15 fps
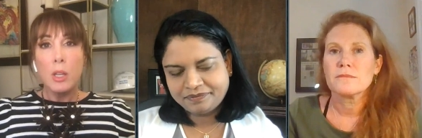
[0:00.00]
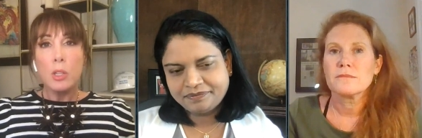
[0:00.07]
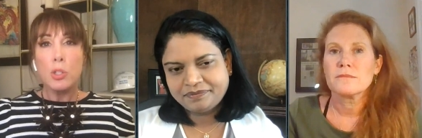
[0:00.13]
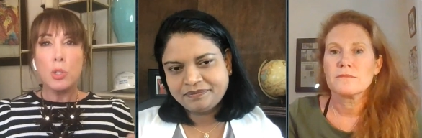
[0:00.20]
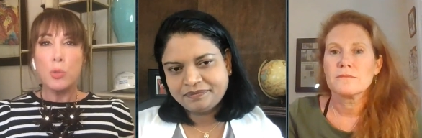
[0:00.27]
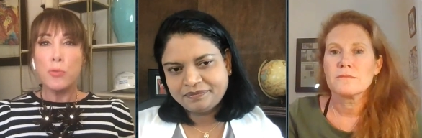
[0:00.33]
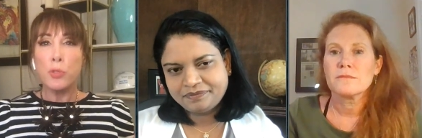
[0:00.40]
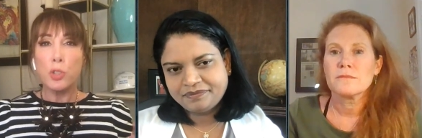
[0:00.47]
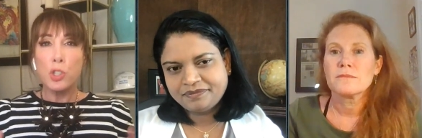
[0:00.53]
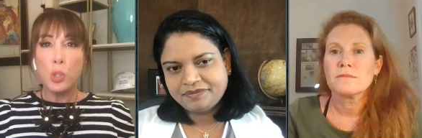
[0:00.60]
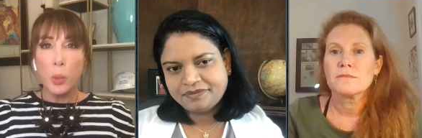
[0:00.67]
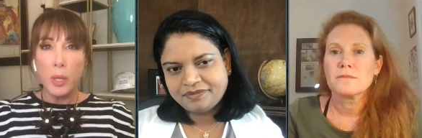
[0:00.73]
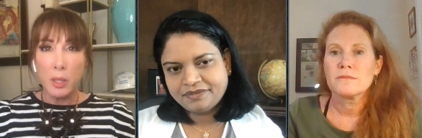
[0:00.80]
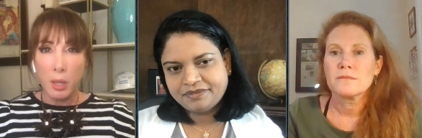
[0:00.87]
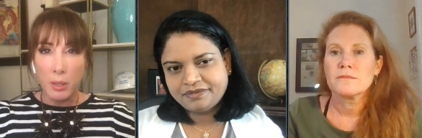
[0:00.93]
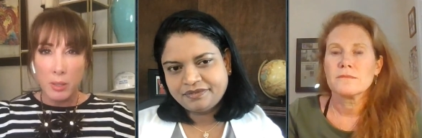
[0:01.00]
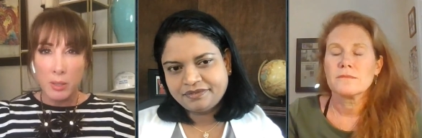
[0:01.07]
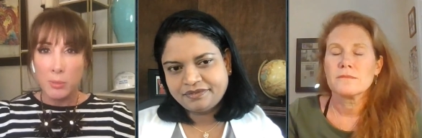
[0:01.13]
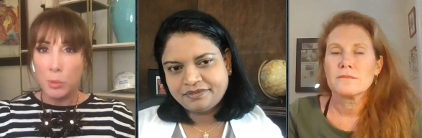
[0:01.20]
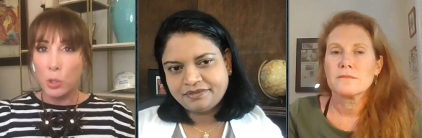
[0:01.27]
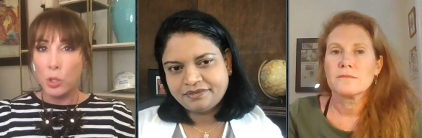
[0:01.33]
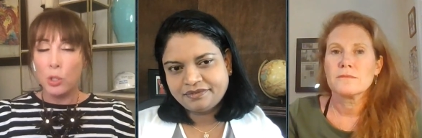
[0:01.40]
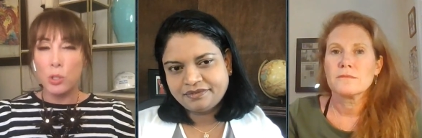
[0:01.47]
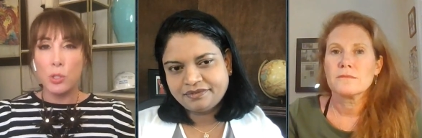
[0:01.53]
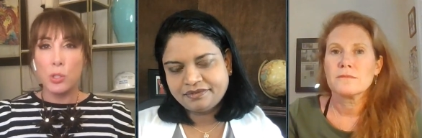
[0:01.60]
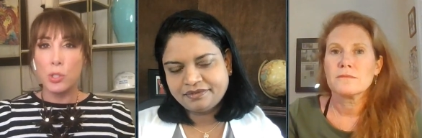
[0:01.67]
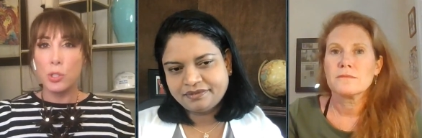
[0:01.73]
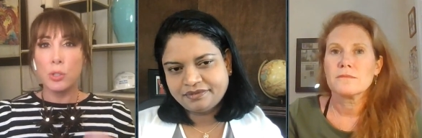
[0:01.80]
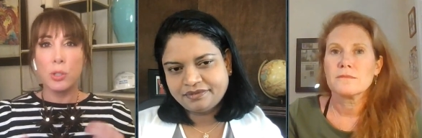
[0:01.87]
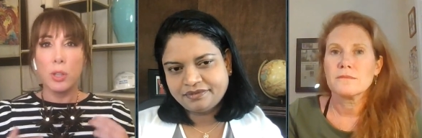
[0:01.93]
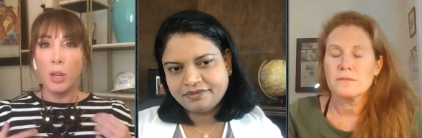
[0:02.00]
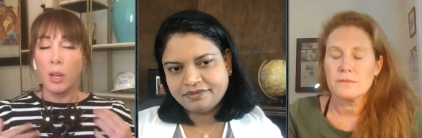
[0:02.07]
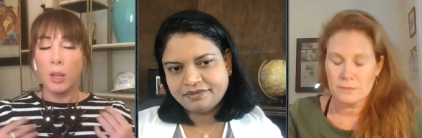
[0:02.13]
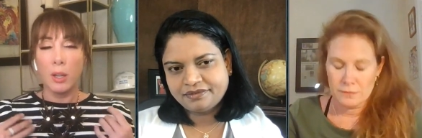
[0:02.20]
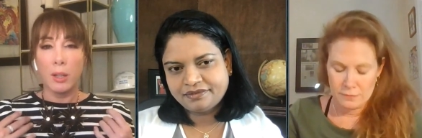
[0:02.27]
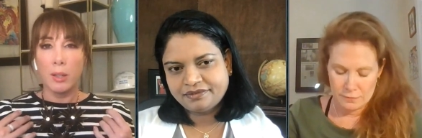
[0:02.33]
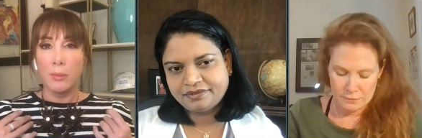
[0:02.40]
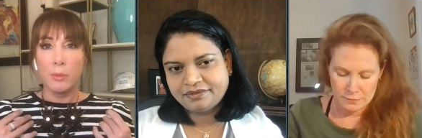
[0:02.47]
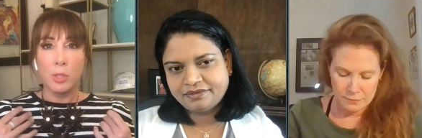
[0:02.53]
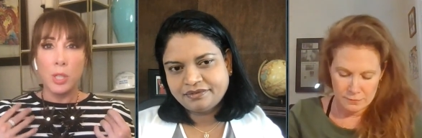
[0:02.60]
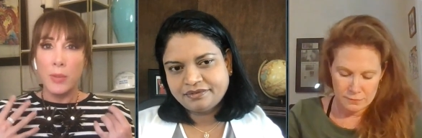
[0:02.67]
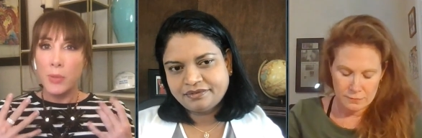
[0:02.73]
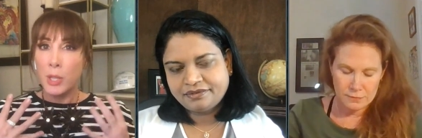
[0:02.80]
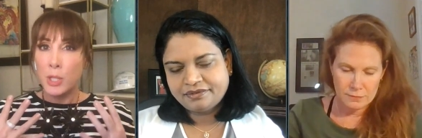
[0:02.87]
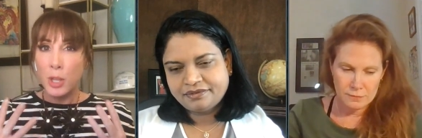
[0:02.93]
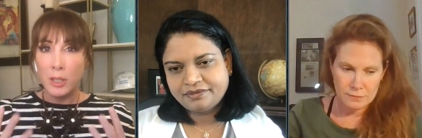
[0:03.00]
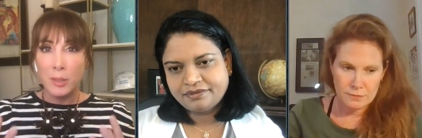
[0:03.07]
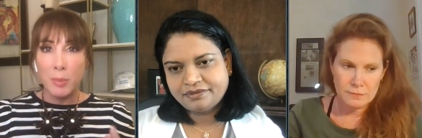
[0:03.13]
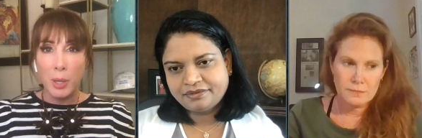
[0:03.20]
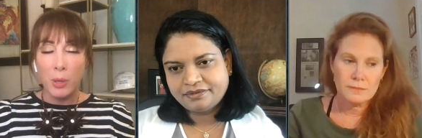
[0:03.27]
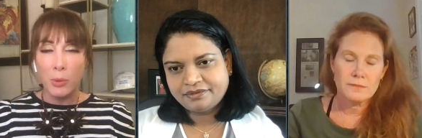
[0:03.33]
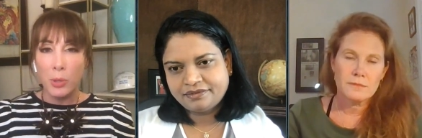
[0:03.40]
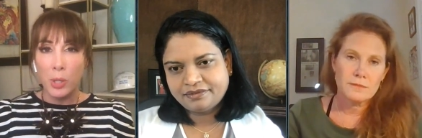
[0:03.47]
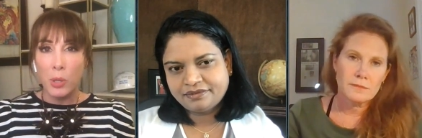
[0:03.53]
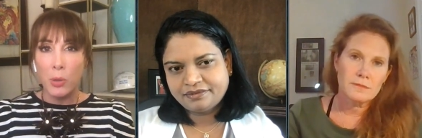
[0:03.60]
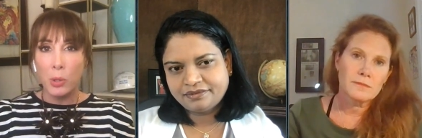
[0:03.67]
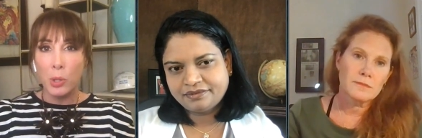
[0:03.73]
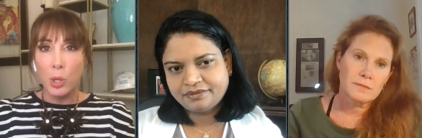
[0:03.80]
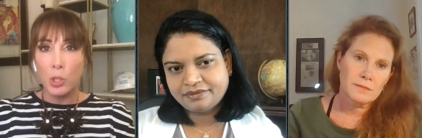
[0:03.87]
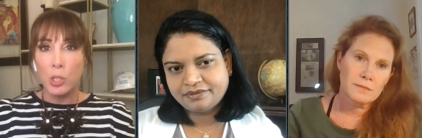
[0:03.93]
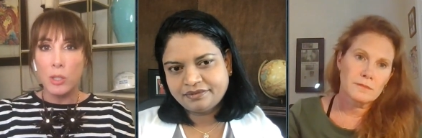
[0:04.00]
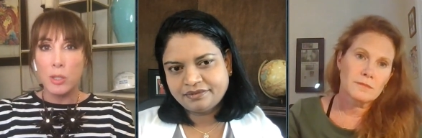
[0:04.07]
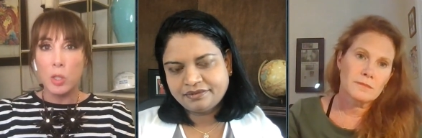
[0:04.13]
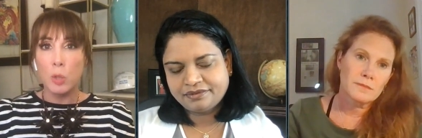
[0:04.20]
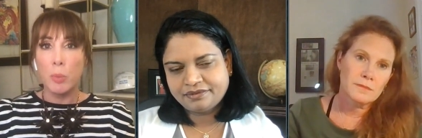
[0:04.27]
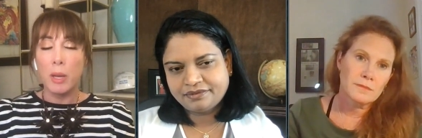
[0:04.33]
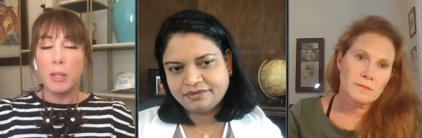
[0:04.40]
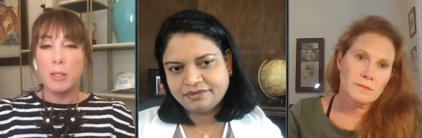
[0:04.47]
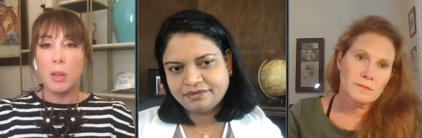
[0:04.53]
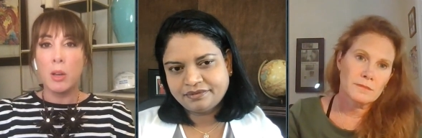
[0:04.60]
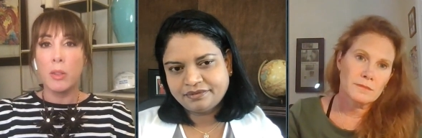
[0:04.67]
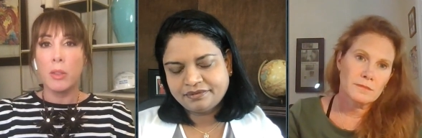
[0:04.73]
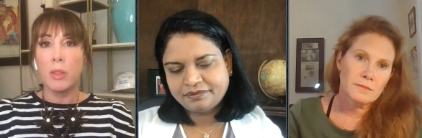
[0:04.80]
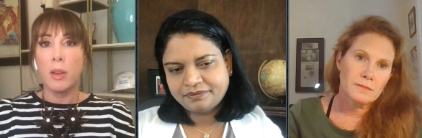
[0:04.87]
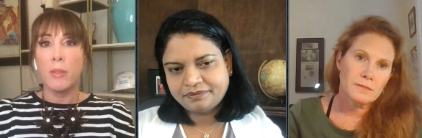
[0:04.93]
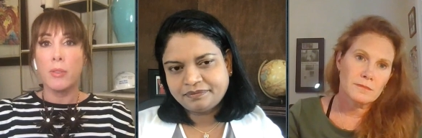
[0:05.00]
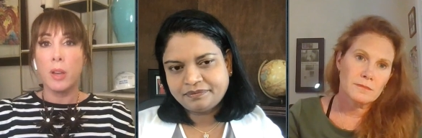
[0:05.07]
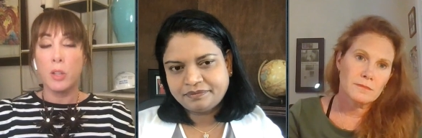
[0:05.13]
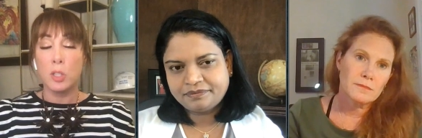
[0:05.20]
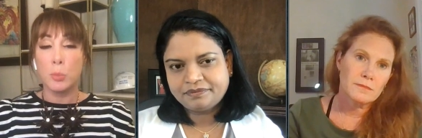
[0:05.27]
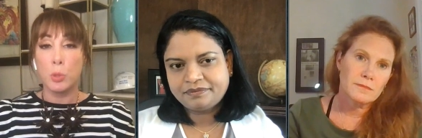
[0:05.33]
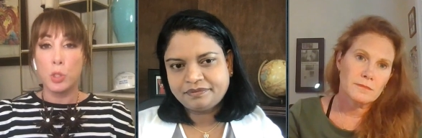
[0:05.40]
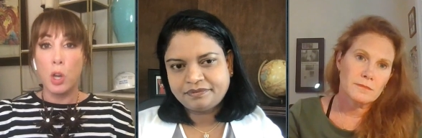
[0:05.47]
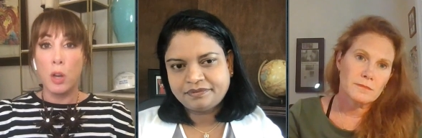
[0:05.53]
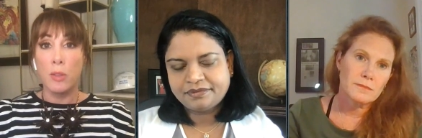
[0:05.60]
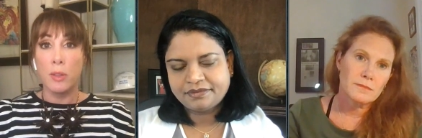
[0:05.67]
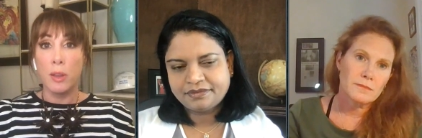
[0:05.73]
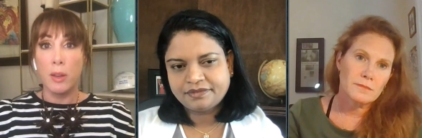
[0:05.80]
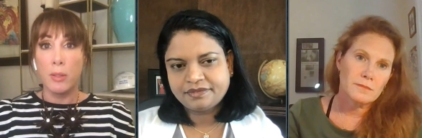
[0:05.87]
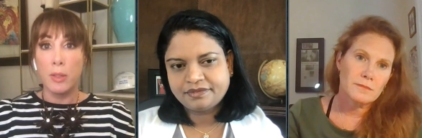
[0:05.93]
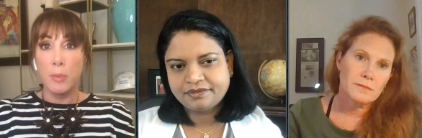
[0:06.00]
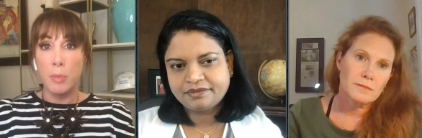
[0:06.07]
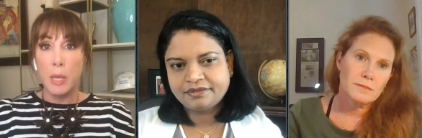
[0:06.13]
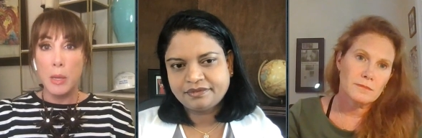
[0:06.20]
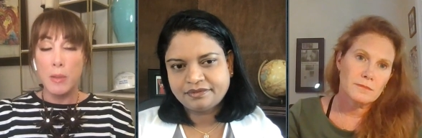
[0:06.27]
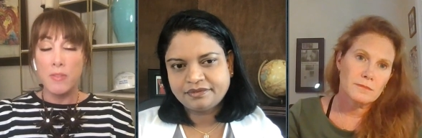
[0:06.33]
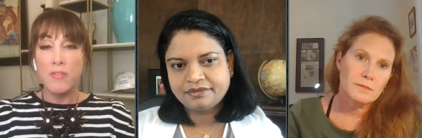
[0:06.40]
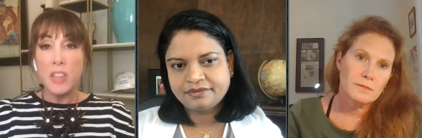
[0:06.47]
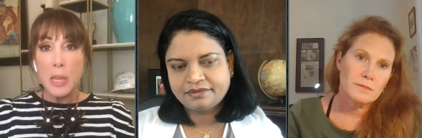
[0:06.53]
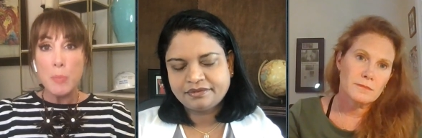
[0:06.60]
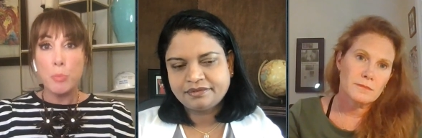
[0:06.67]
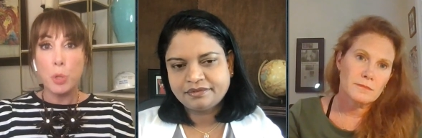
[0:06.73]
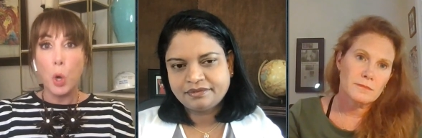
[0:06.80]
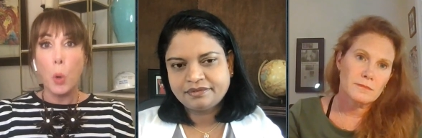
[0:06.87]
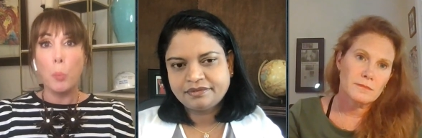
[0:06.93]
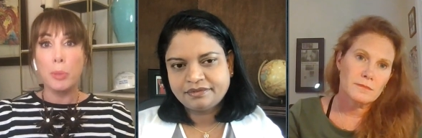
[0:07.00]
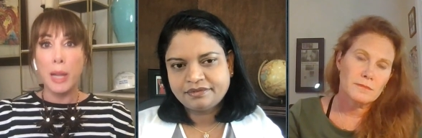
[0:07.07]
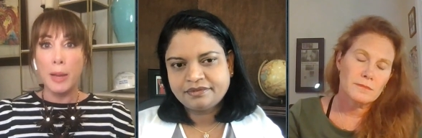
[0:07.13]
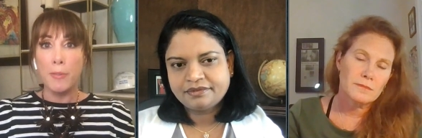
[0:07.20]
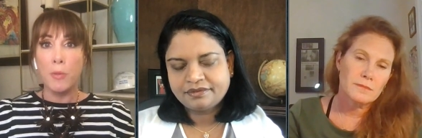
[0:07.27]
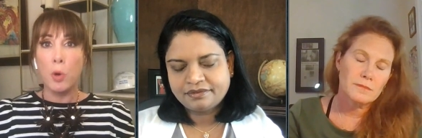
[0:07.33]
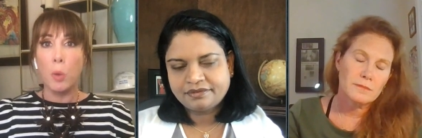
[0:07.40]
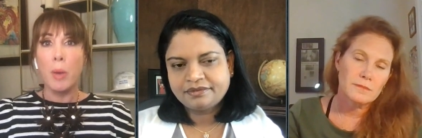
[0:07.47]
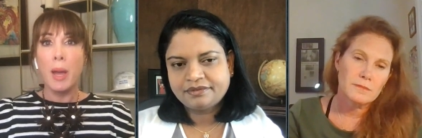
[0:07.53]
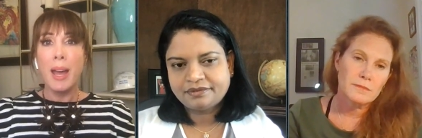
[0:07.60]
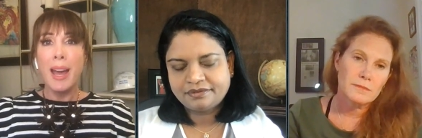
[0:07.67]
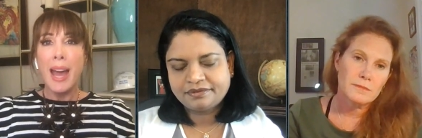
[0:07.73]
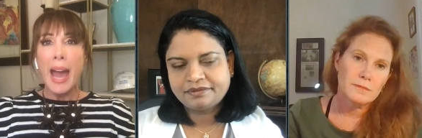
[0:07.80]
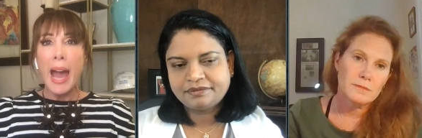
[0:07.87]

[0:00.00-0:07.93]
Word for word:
Speaker 1: So for joint customers, uh, Stephanie talked about the, you know the large install base on, of customers on the the B, vPro platform.